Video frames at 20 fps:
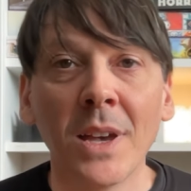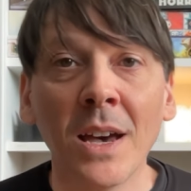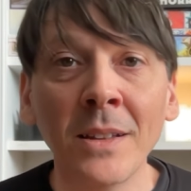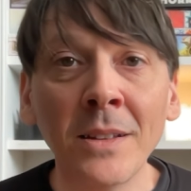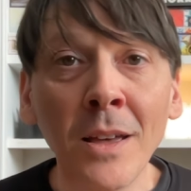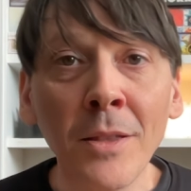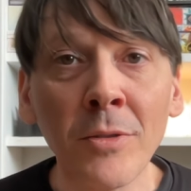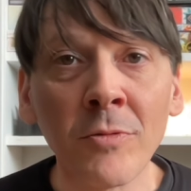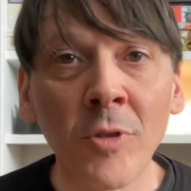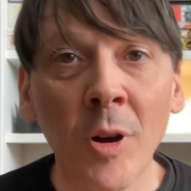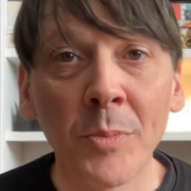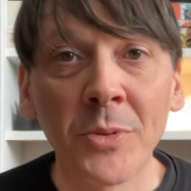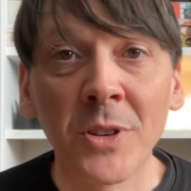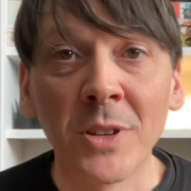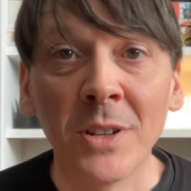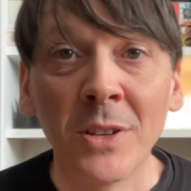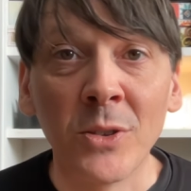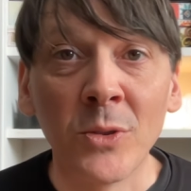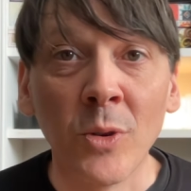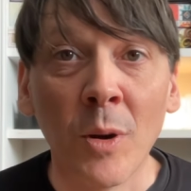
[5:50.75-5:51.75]
Another option
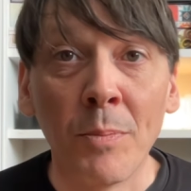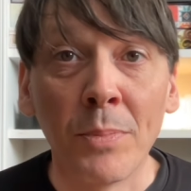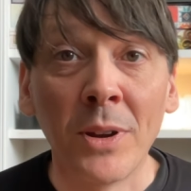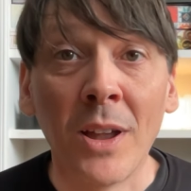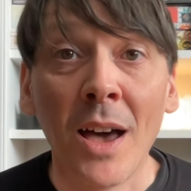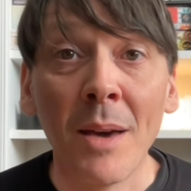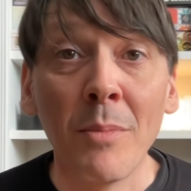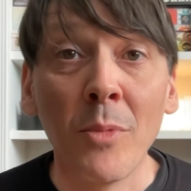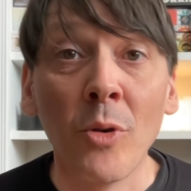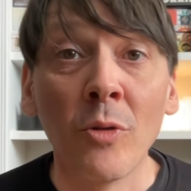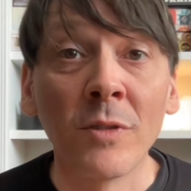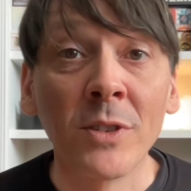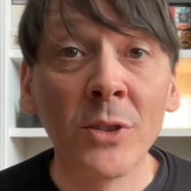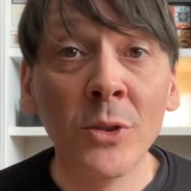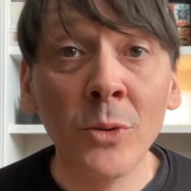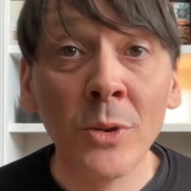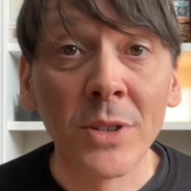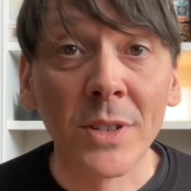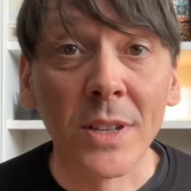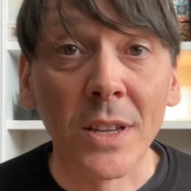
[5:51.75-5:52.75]
is to apply more
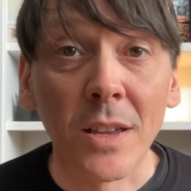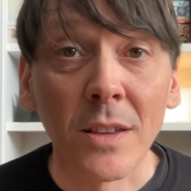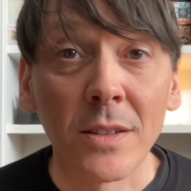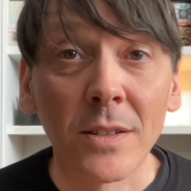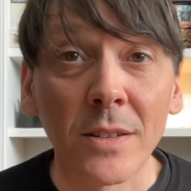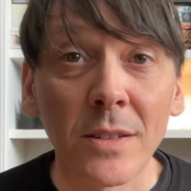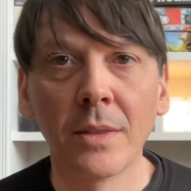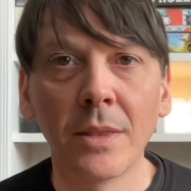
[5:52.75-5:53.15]
resources.